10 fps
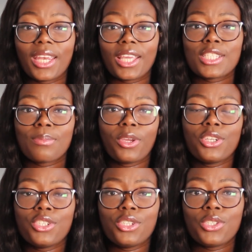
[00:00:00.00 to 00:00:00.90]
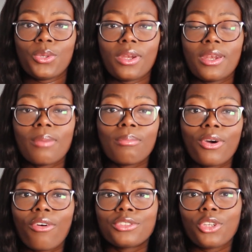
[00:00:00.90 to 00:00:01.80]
can expose you to a number of